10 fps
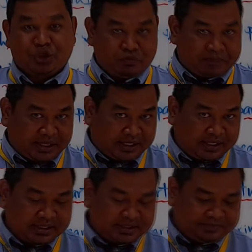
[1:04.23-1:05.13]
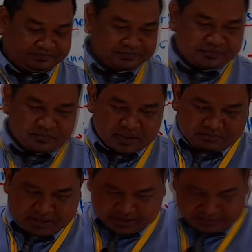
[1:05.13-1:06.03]
two parts.
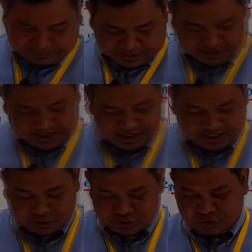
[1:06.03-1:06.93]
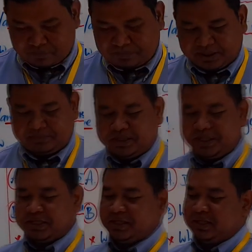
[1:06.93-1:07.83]
Mean part A and also part
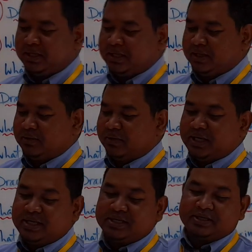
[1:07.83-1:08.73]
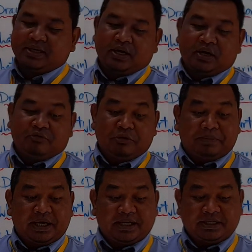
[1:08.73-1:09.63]
B, right? For
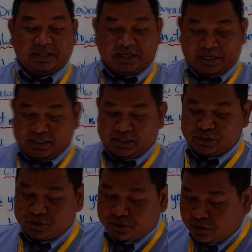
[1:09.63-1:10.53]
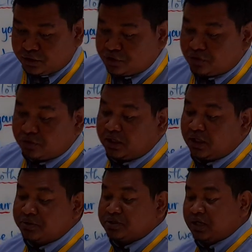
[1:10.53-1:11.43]
part A, draw
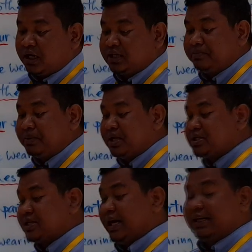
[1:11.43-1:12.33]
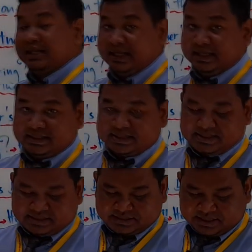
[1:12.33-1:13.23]
clothes on the beard and
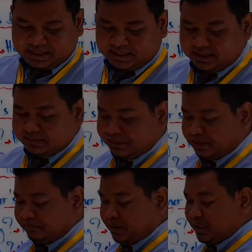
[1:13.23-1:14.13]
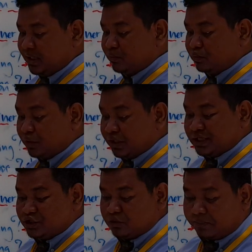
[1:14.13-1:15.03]
colors. And part B, what
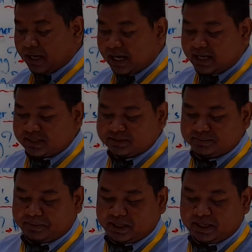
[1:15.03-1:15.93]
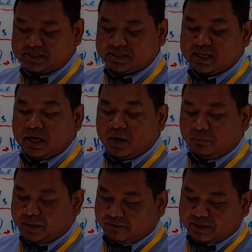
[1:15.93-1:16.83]
is your partner beard
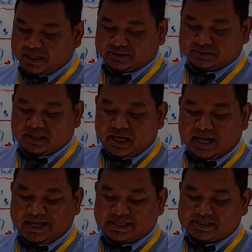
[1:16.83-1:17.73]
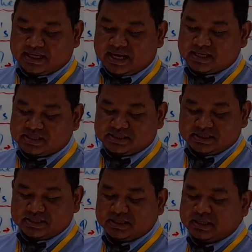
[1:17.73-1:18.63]
wearing? Ask and
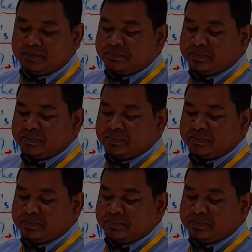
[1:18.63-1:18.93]
answer,